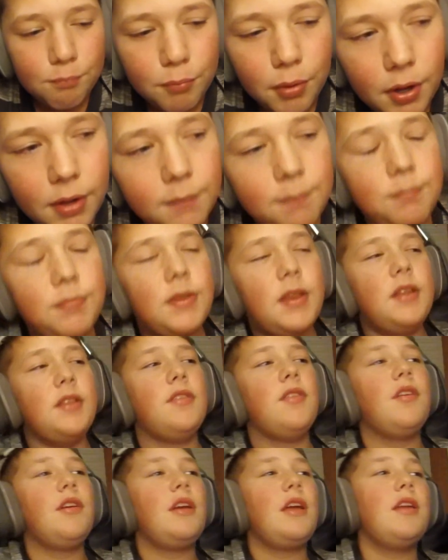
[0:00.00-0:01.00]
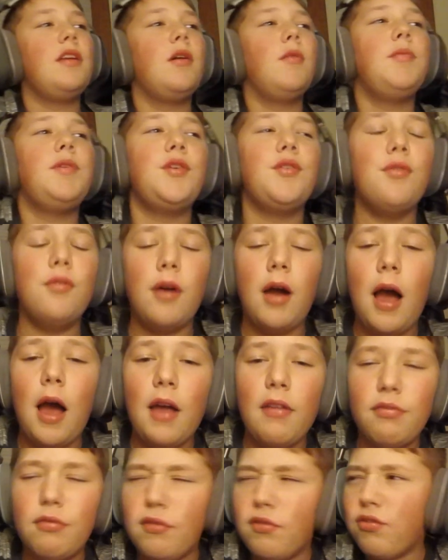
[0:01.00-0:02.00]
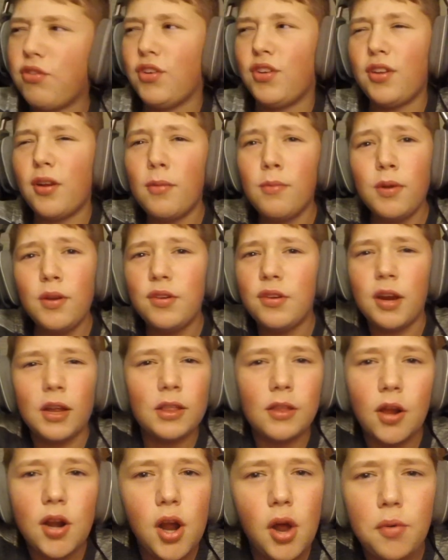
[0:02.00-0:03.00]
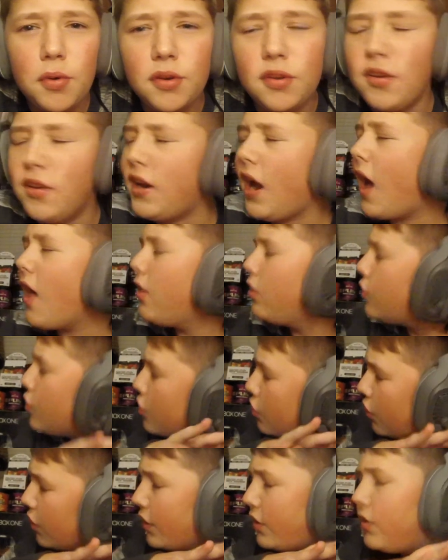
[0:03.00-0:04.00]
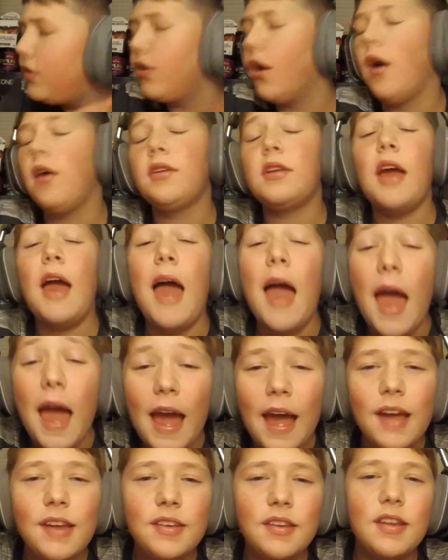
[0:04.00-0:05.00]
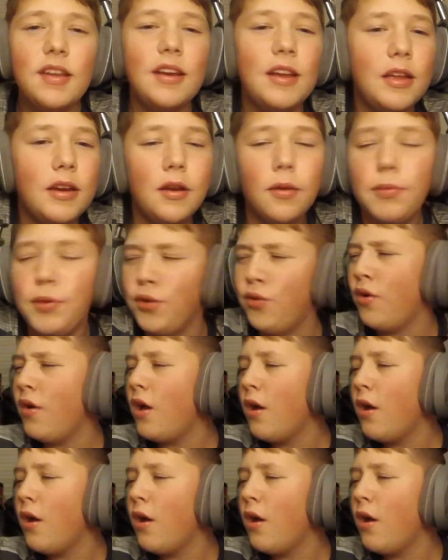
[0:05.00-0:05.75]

But during AW, I for some reason I thought I was good. I literally sucked ass at AW.